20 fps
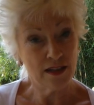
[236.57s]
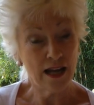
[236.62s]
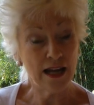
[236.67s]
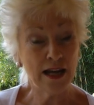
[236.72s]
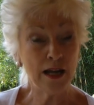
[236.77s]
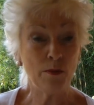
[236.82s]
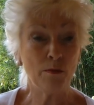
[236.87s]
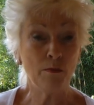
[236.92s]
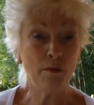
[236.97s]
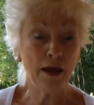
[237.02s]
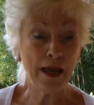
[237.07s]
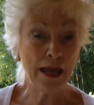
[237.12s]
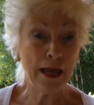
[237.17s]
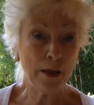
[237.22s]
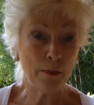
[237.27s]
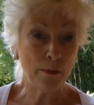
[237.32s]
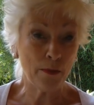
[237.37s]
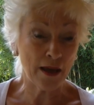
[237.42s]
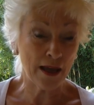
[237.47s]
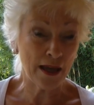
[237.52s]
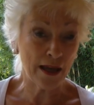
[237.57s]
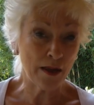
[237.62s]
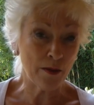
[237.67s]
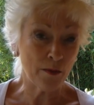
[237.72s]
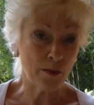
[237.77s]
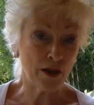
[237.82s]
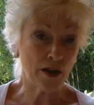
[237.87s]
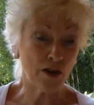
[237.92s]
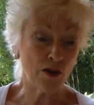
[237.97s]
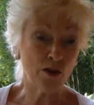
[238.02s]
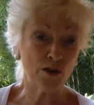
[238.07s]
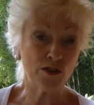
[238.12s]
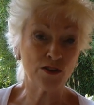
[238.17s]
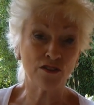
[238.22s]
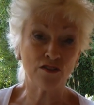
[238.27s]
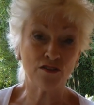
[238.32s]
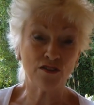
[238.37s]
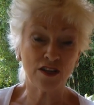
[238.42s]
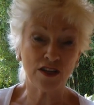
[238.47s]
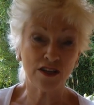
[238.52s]
And it may be because
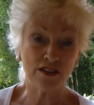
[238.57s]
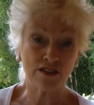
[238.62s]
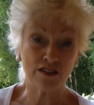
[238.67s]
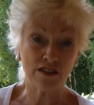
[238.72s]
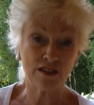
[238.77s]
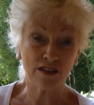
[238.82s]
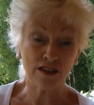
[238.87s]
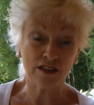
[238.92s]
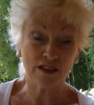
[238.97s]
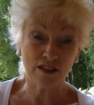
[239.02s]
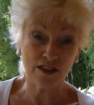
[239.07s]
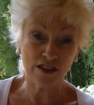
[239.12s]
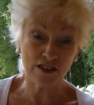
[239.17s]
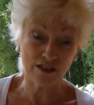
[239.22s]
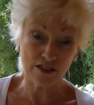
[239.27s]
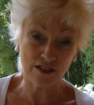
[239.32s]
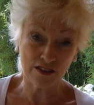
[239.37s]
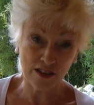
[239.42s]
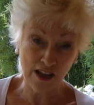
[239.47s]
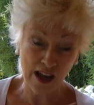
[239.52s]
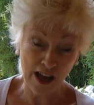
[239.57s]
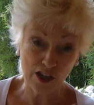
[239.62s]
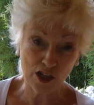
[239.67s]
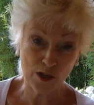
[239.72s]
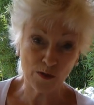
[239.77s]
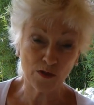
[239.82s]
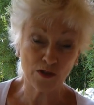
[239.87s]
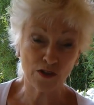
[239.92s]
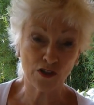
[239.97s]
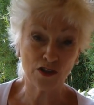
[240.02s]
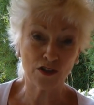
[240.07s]
of this attachment